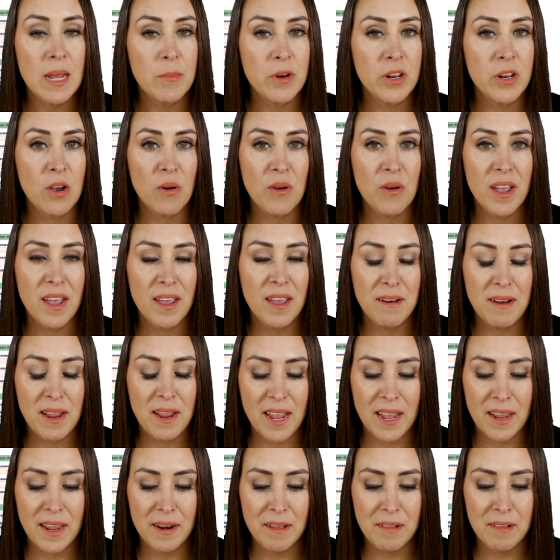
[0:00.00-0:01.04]
I'm going to go ahead
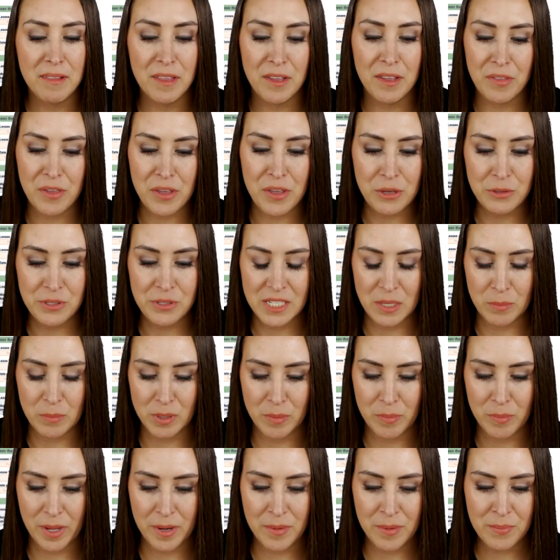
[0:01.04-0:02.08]
and click the use
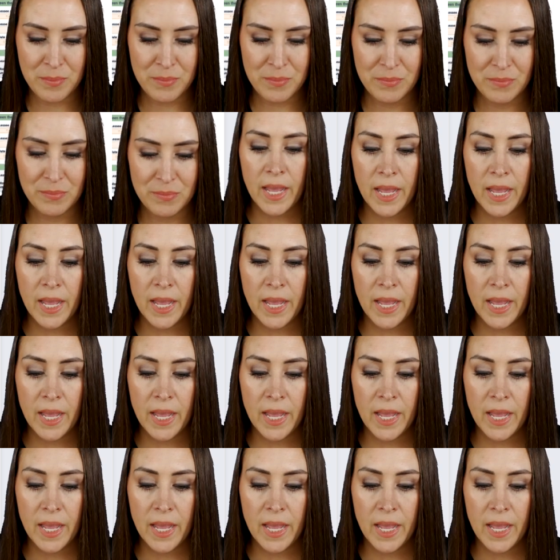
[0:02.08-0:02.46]
template button.